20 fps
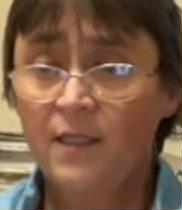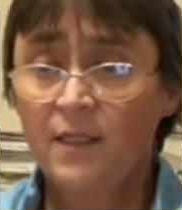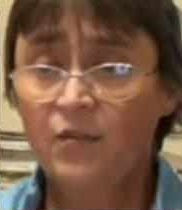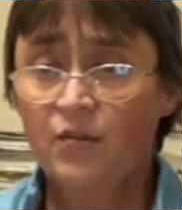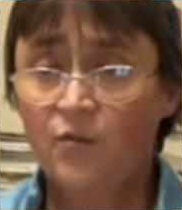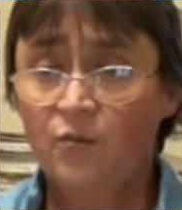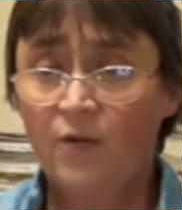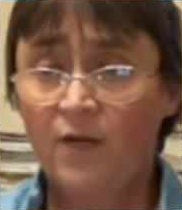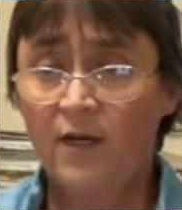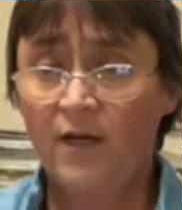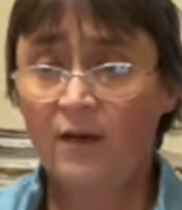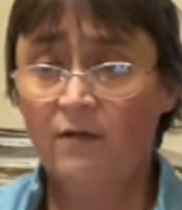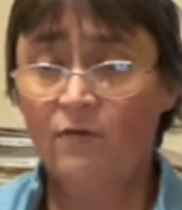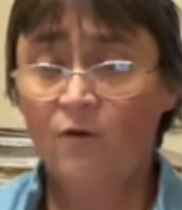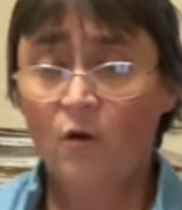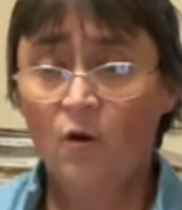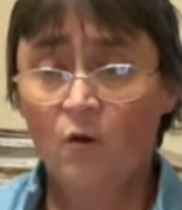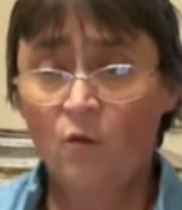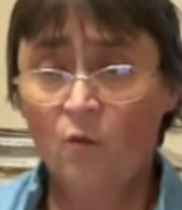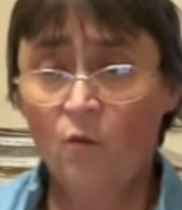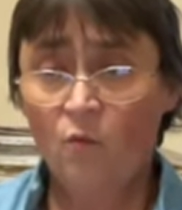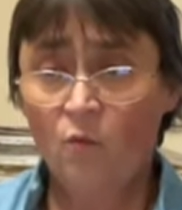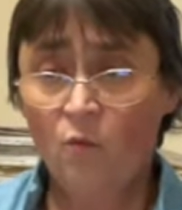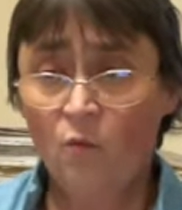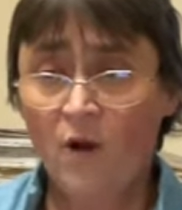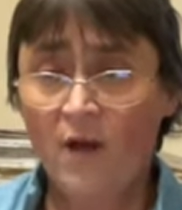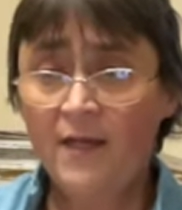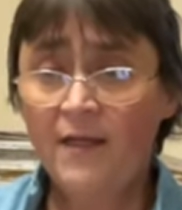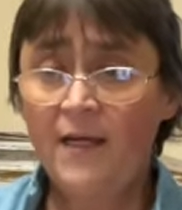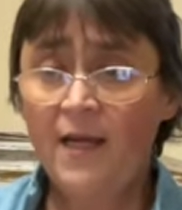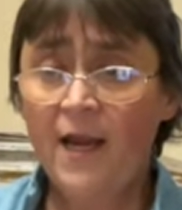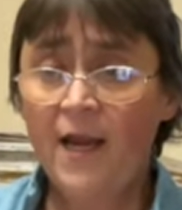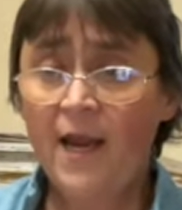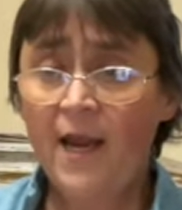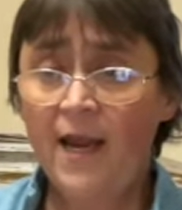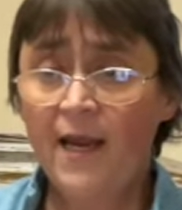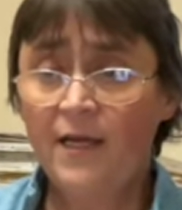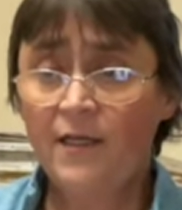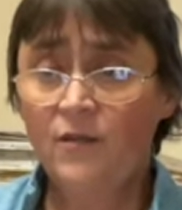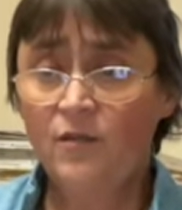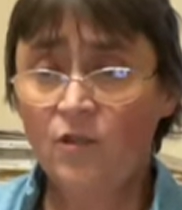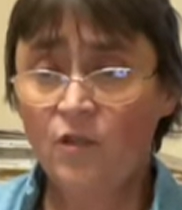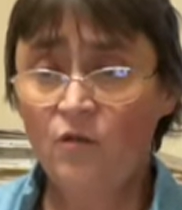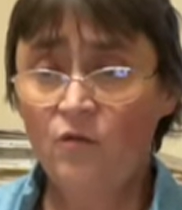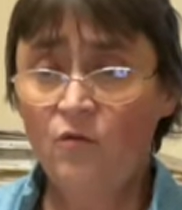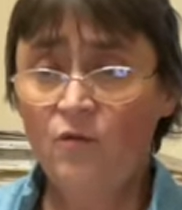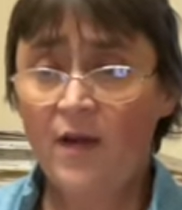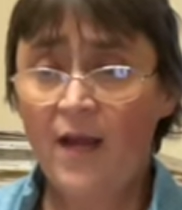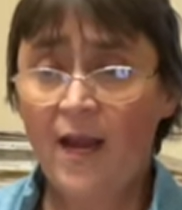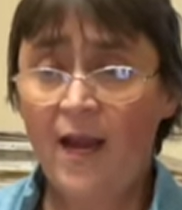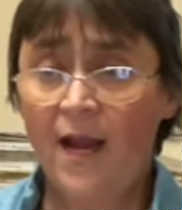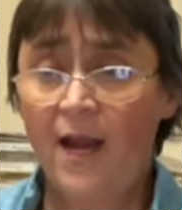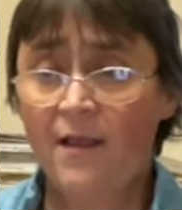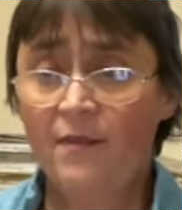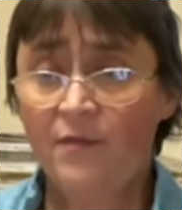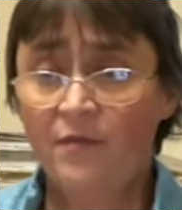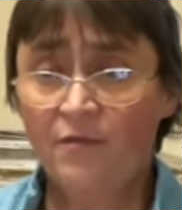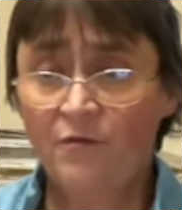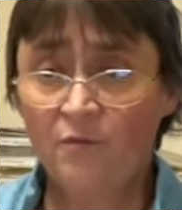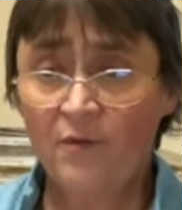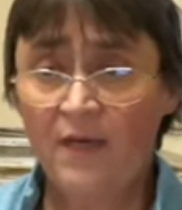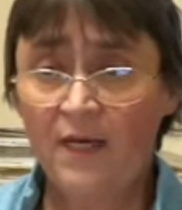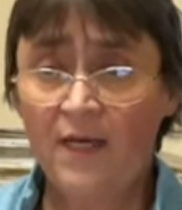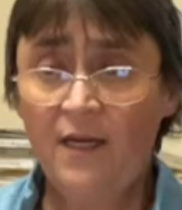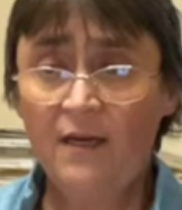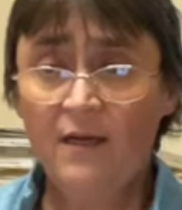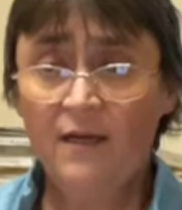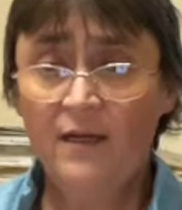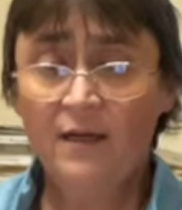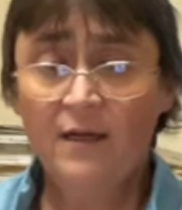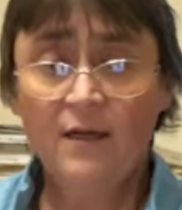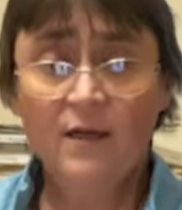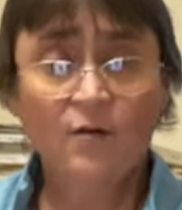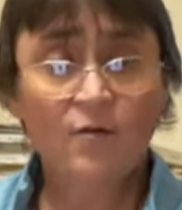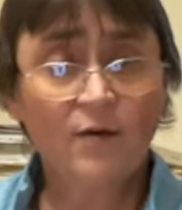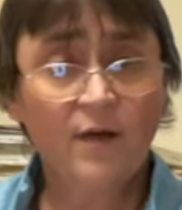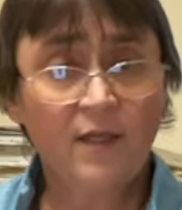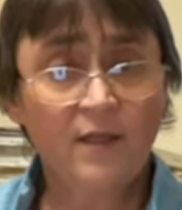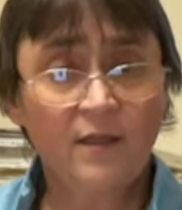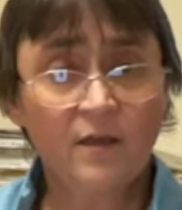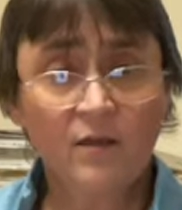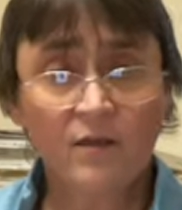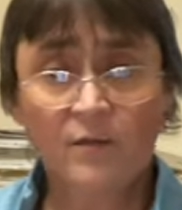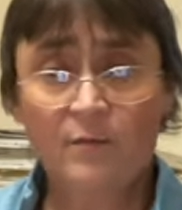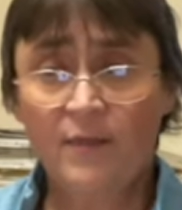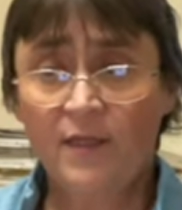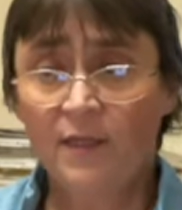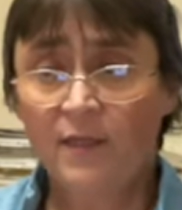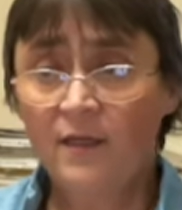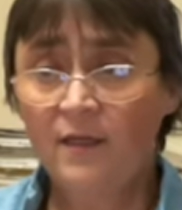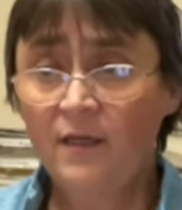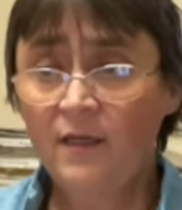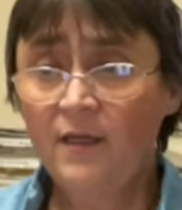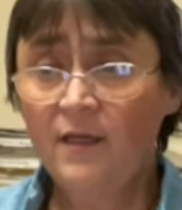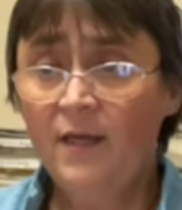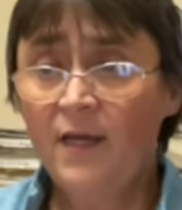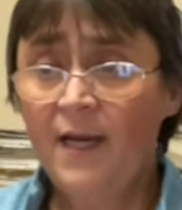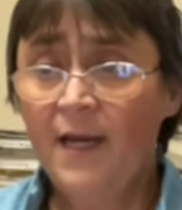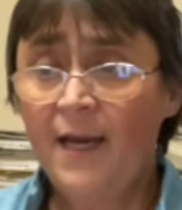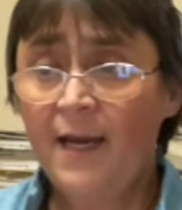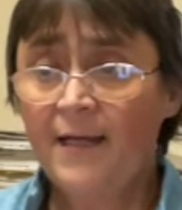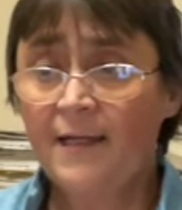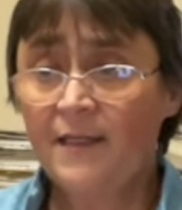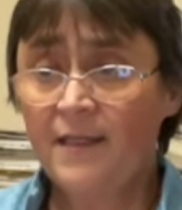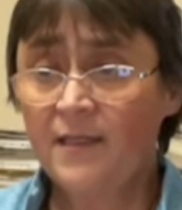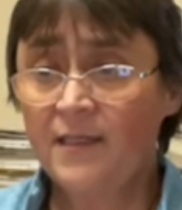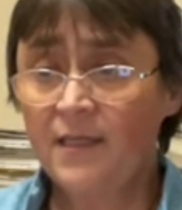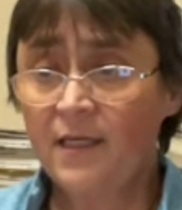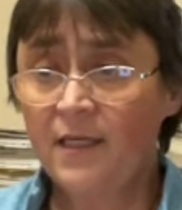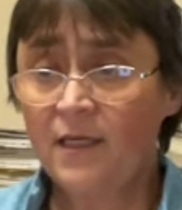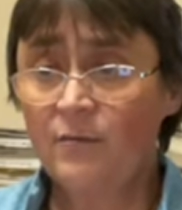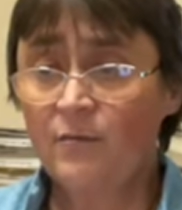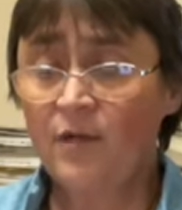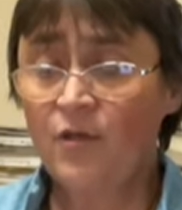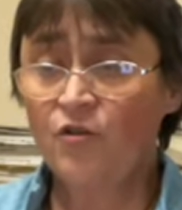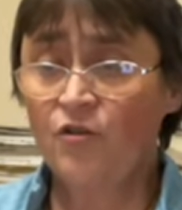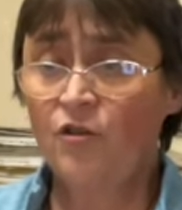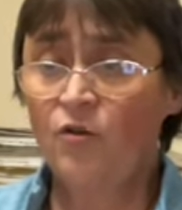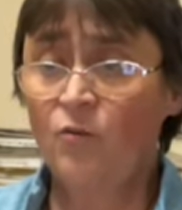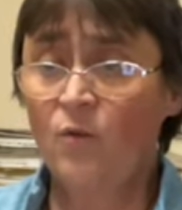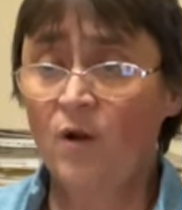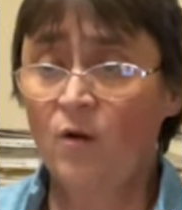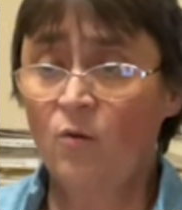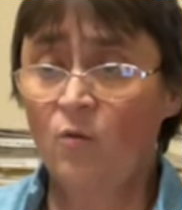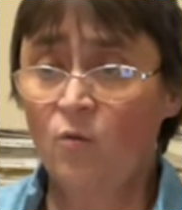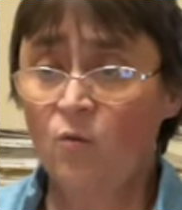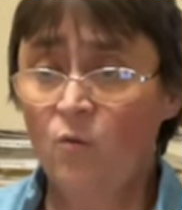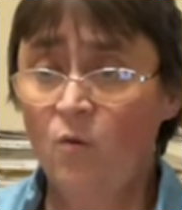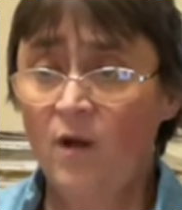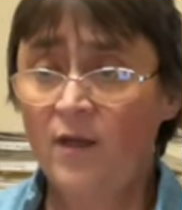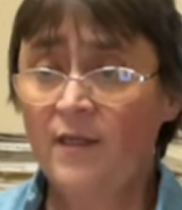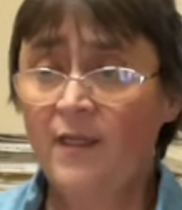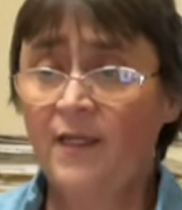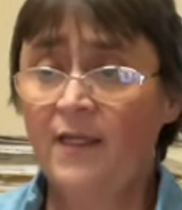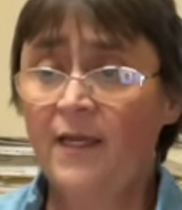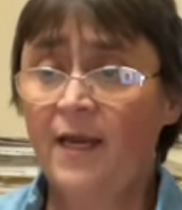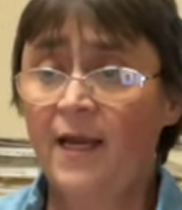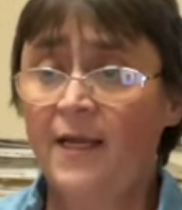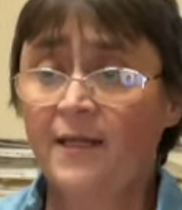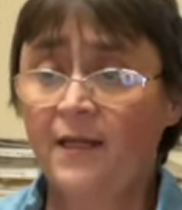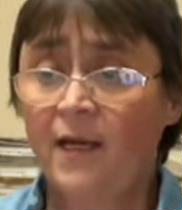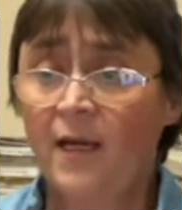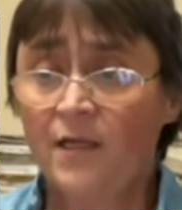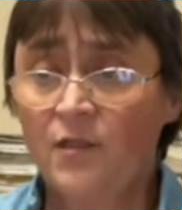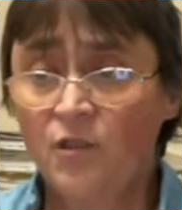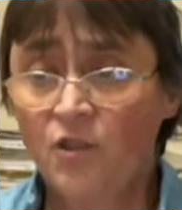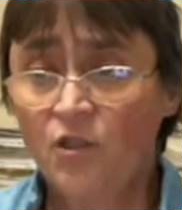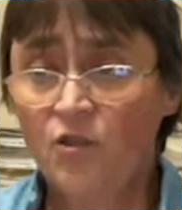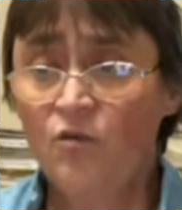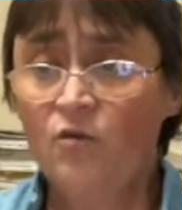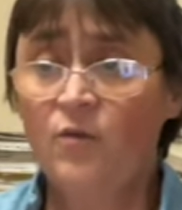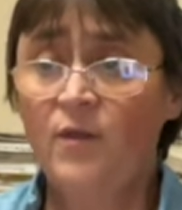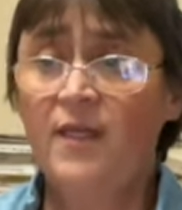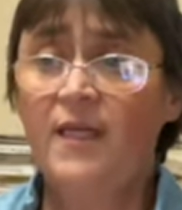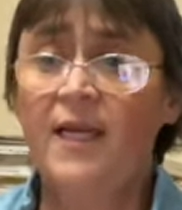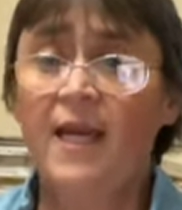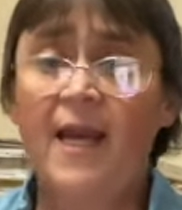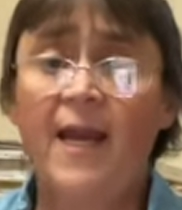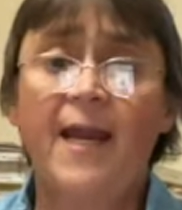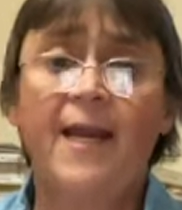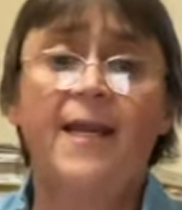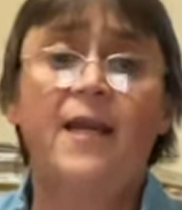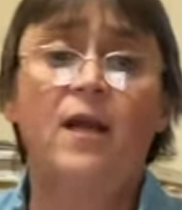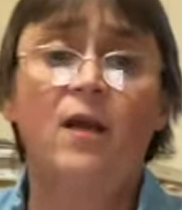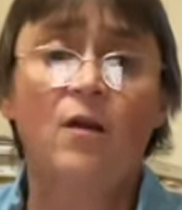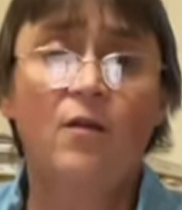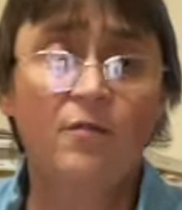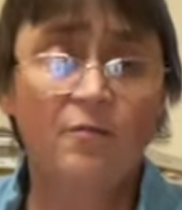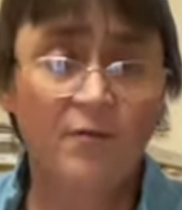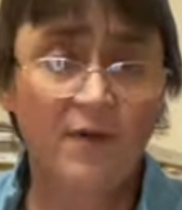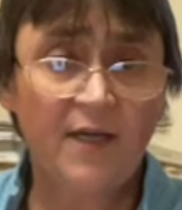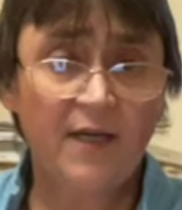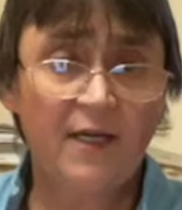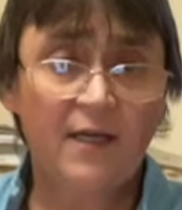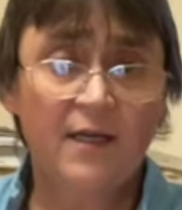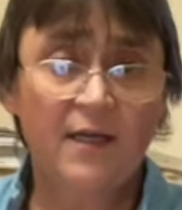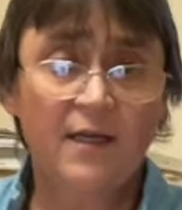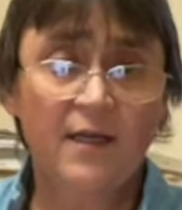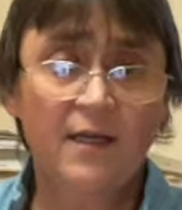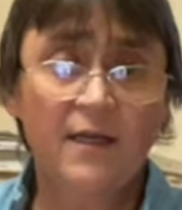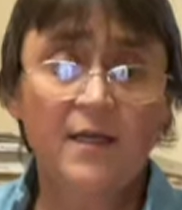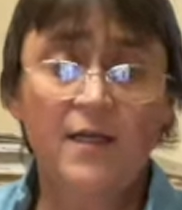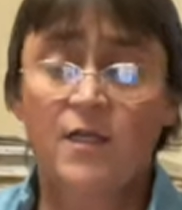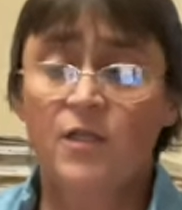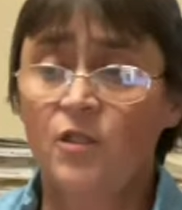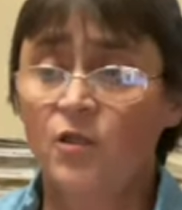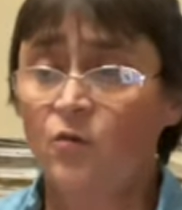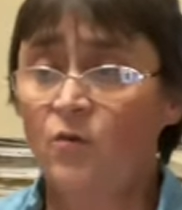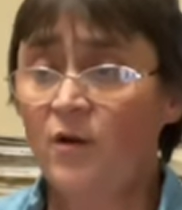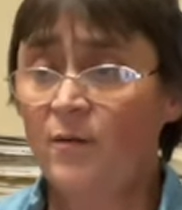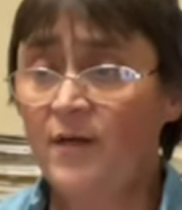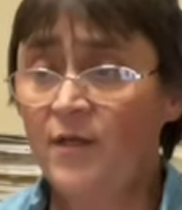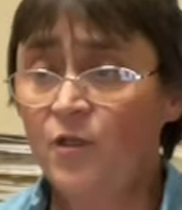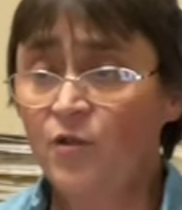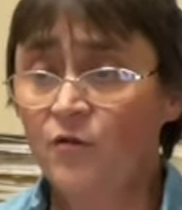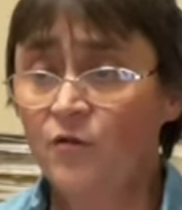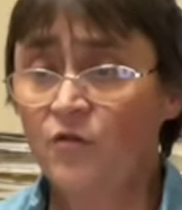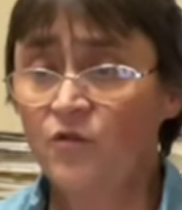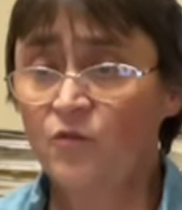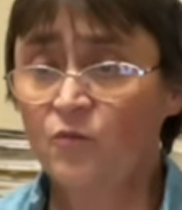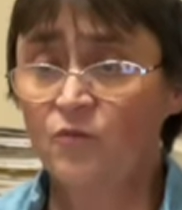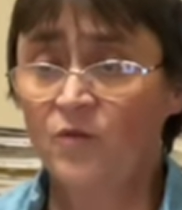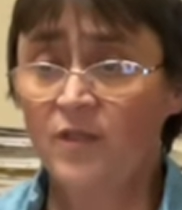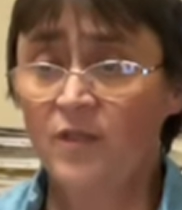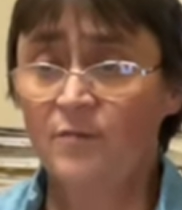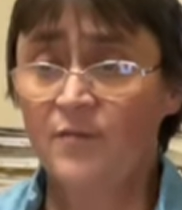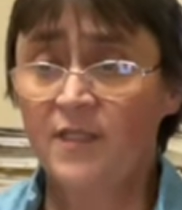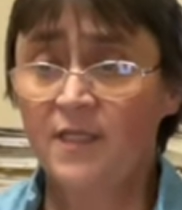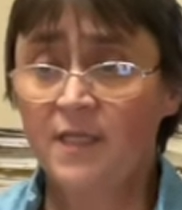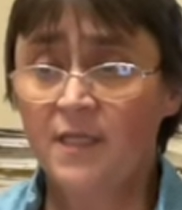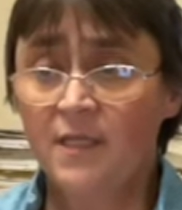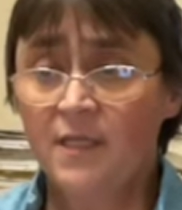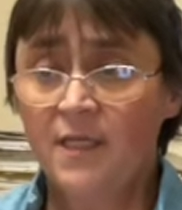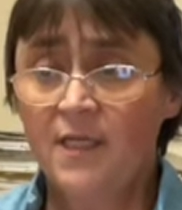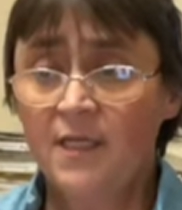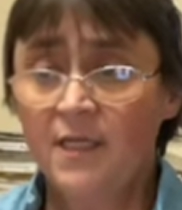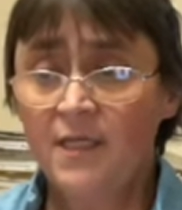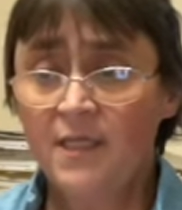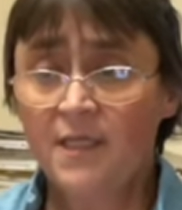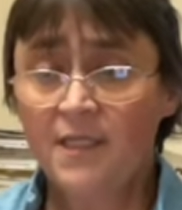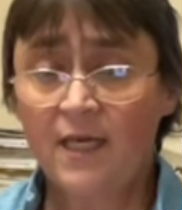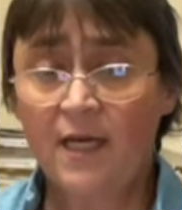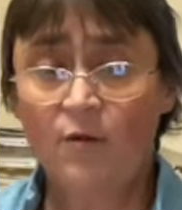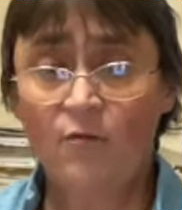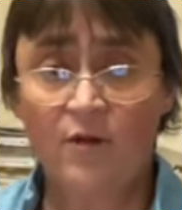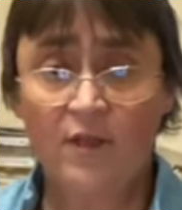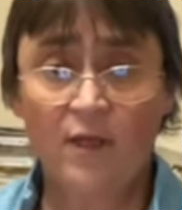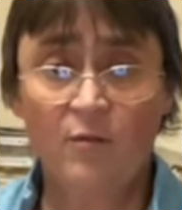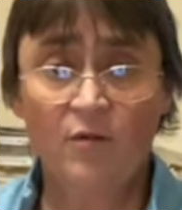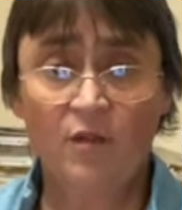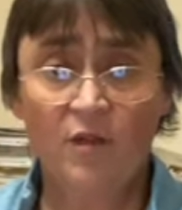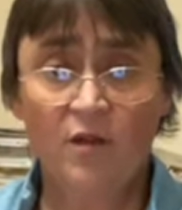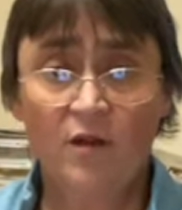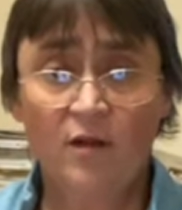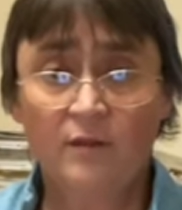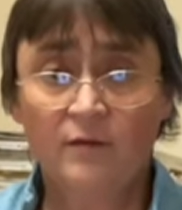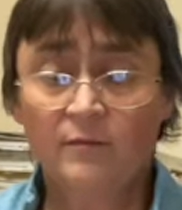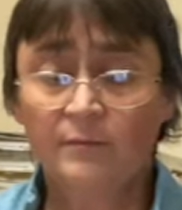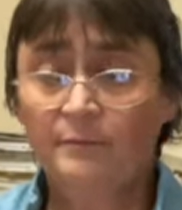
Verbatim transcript: So you want to have one and two and three right there at the beginning. And in the second measure, you want one E and a two E and a three. So you want to make sure those rhythms stay where they belong.